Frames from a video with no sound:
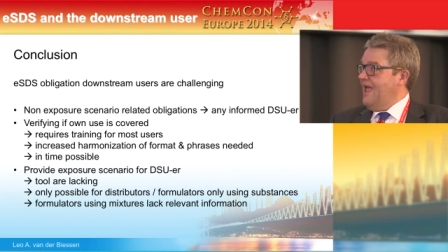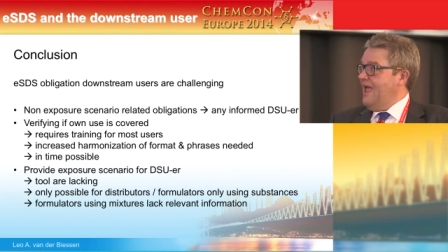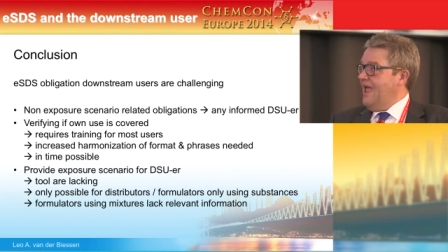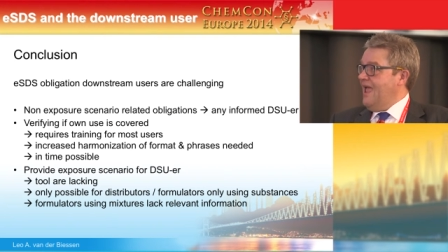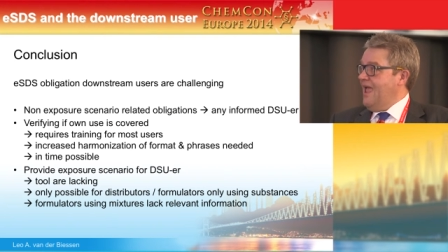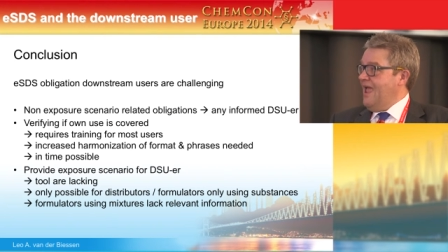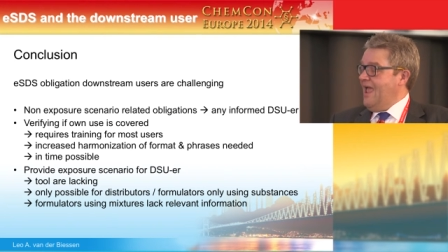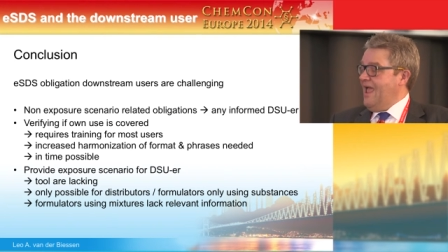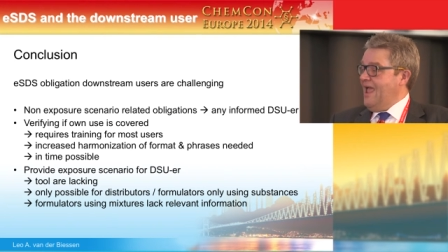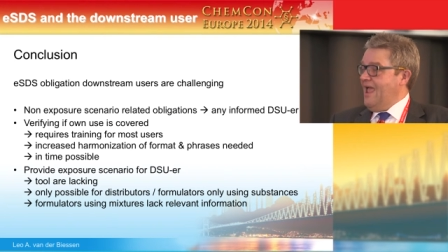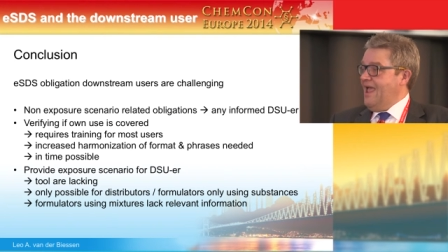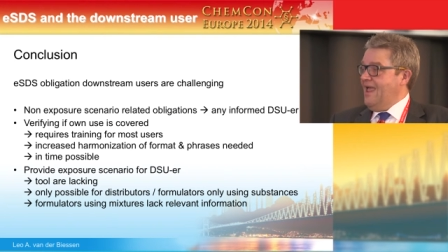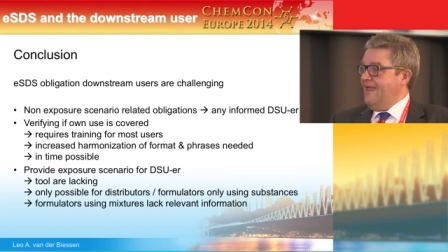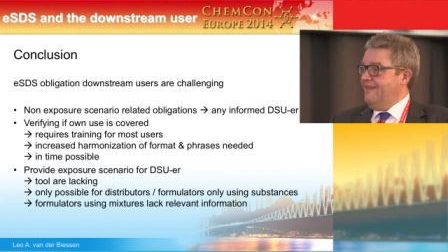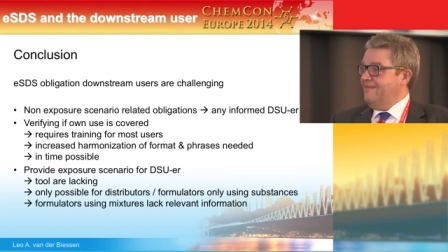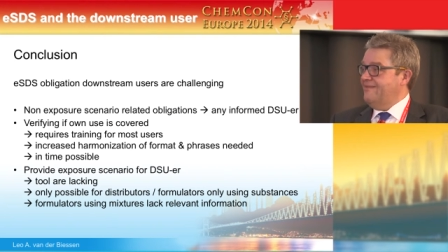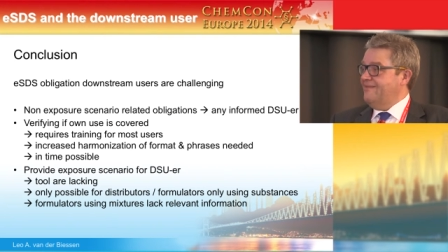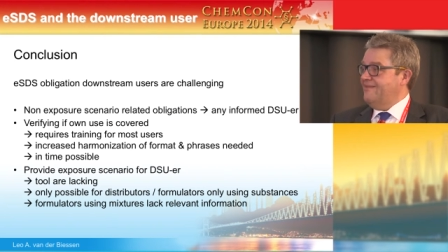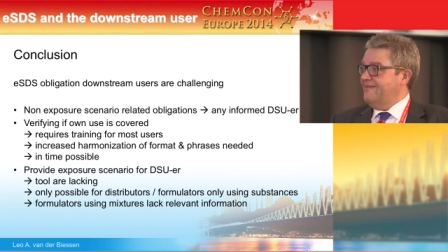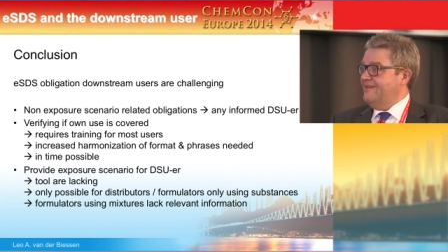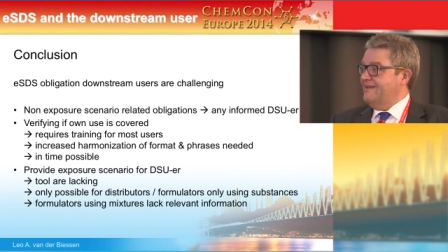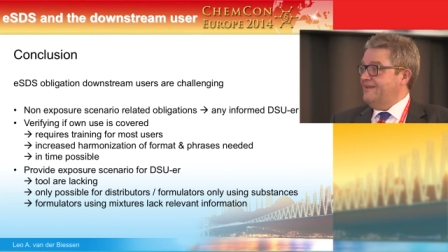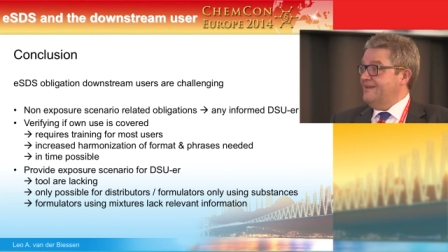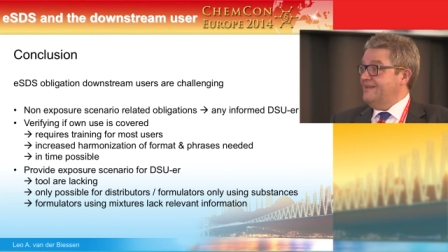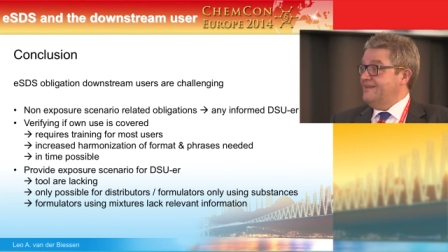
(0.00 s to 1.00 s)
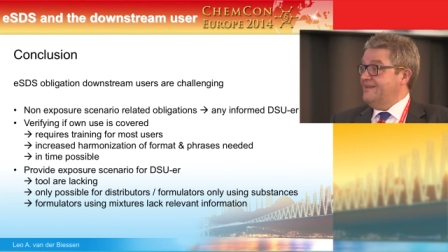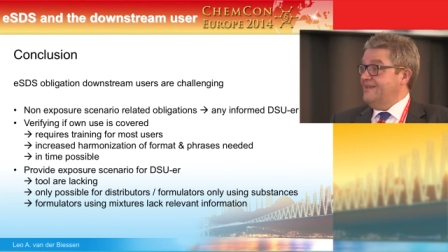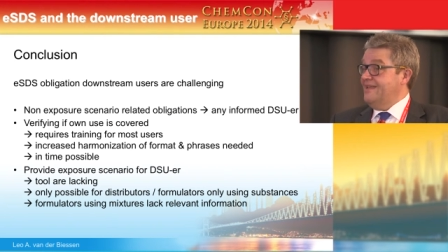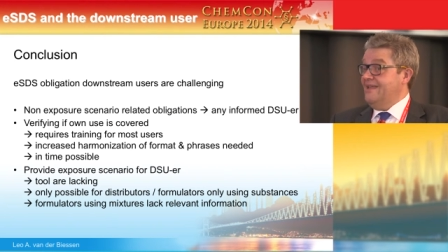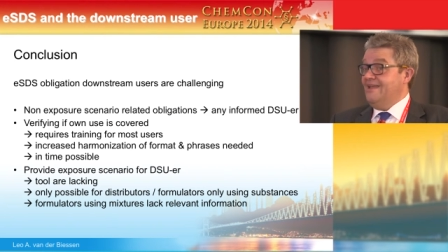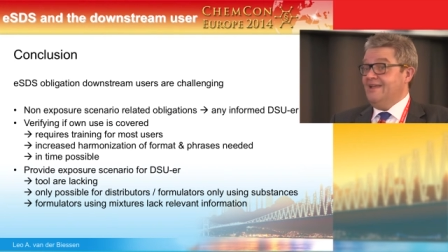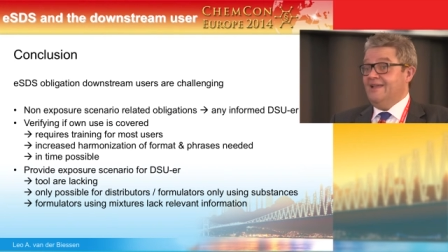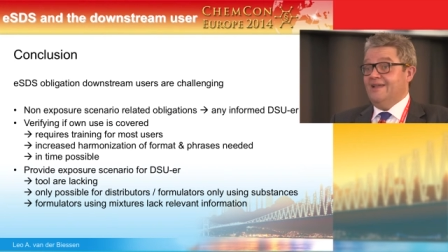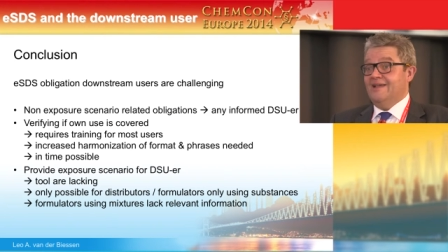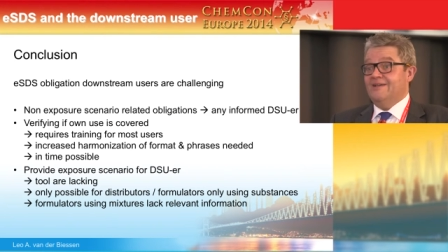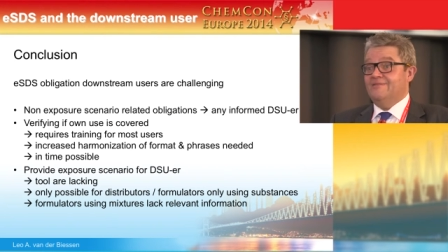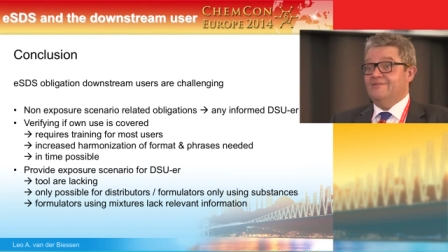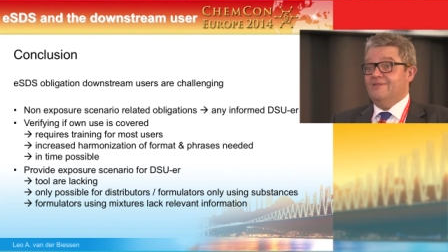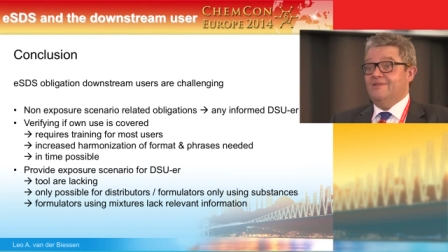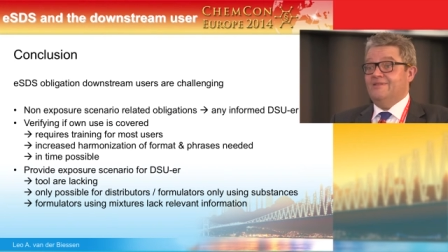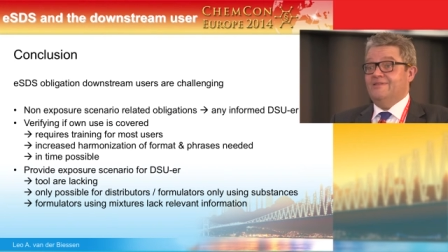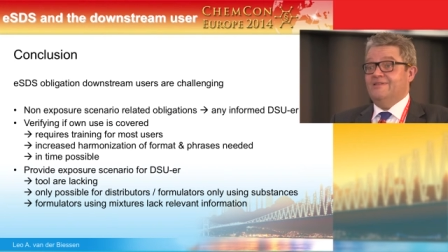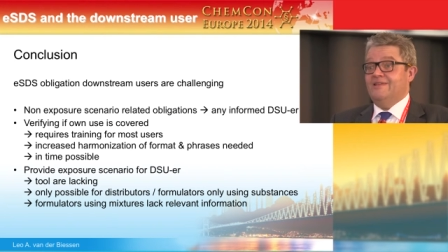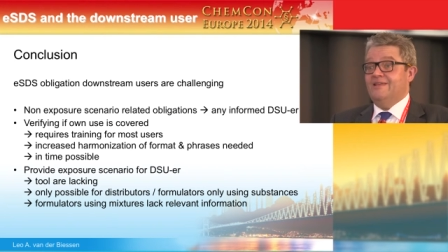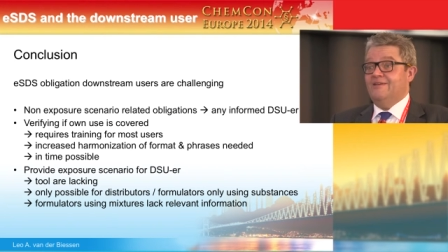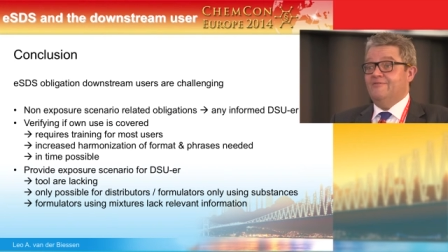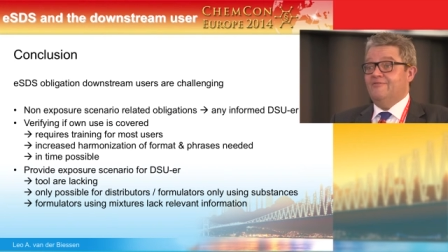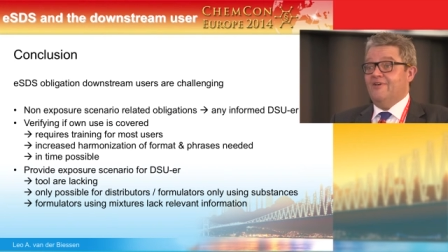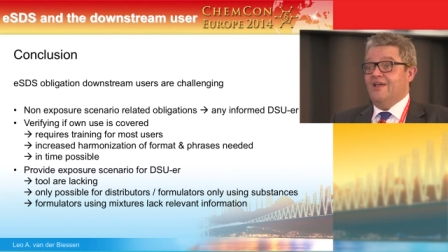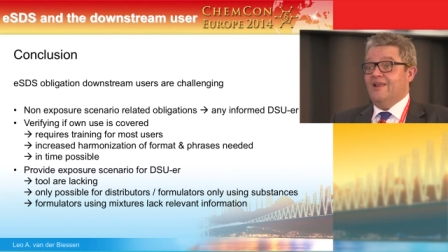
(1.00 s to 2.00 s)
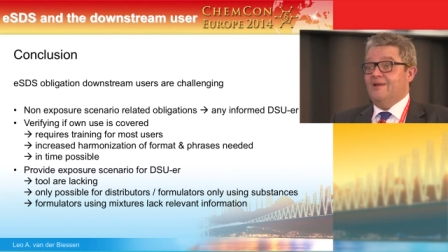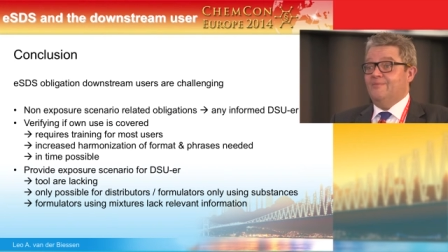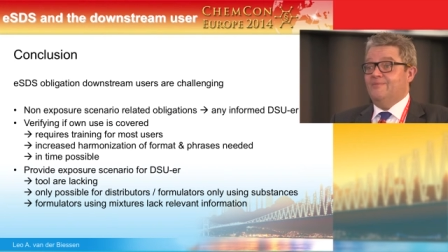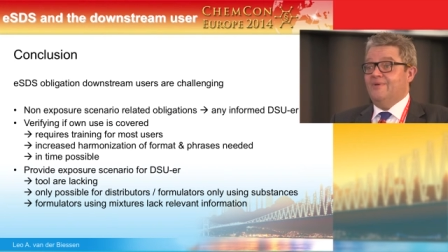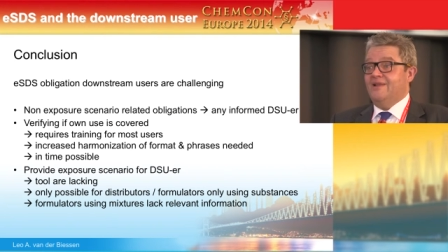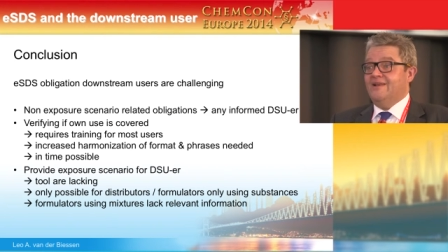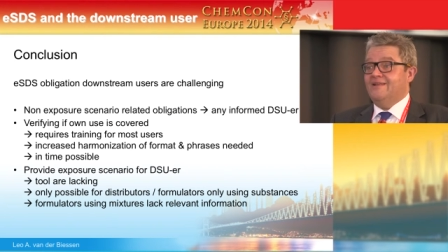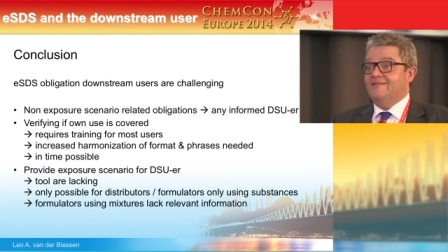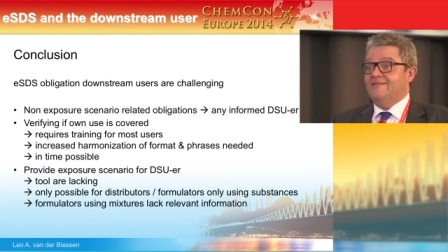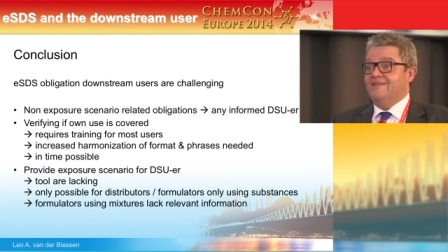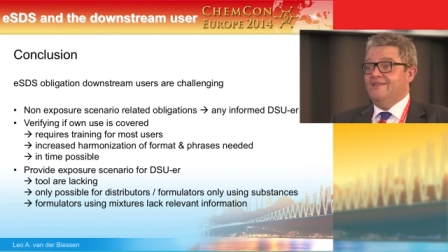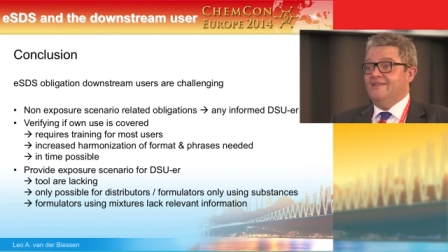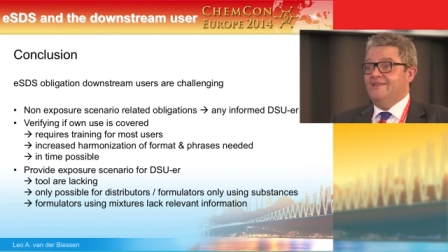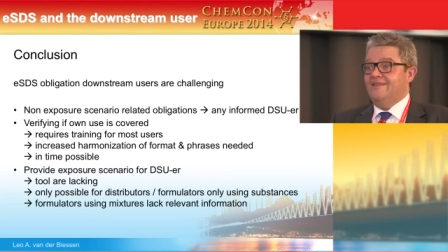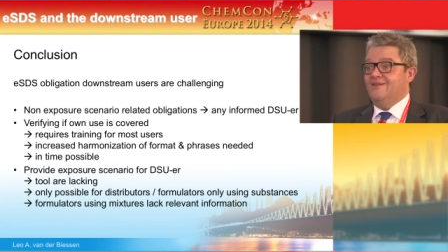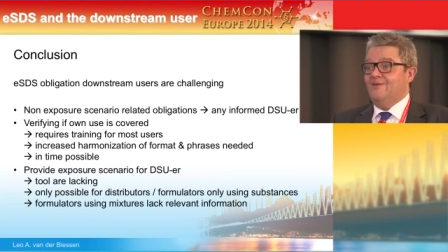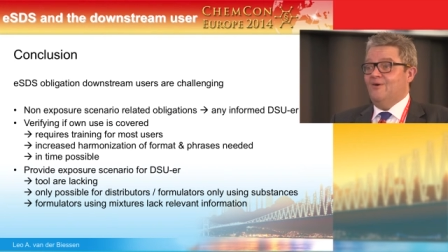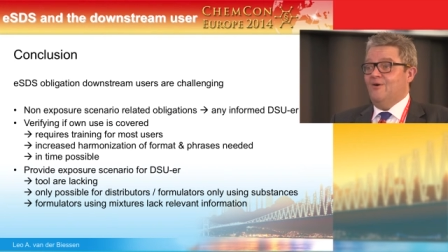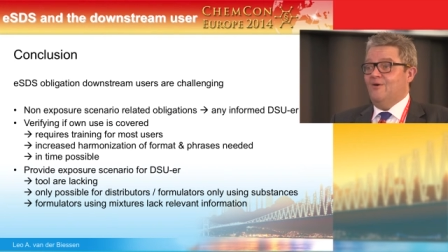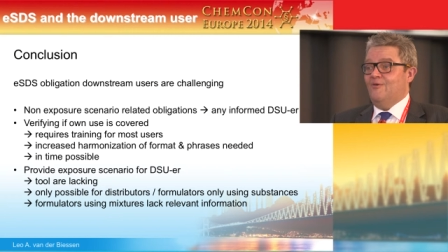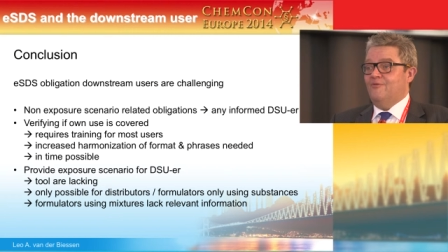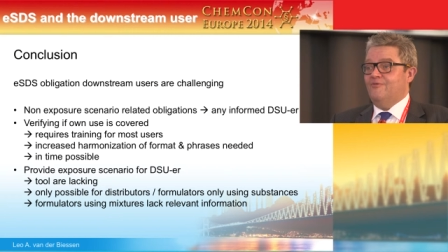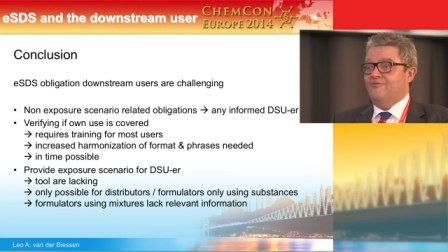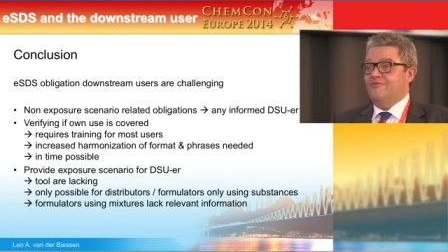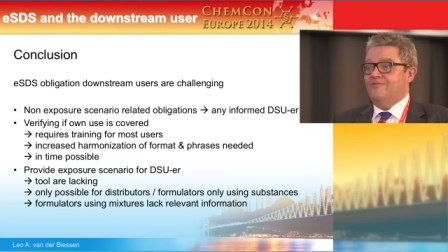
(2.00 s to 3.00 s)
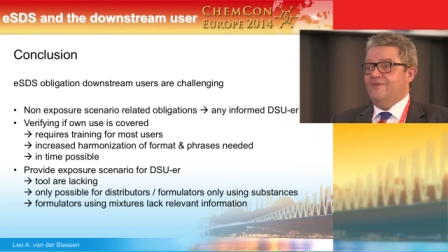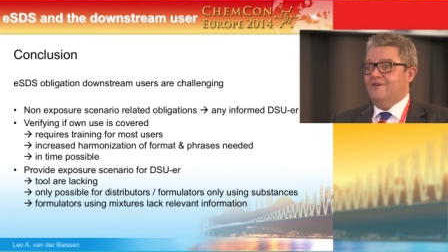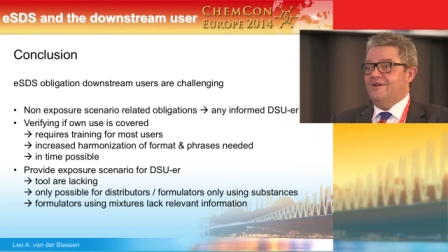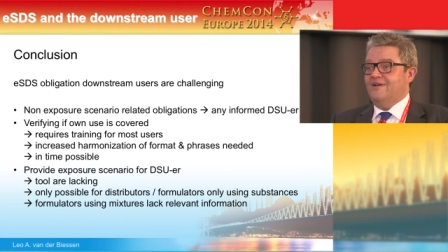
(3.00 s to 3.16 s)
and uh, the, uh, the availability of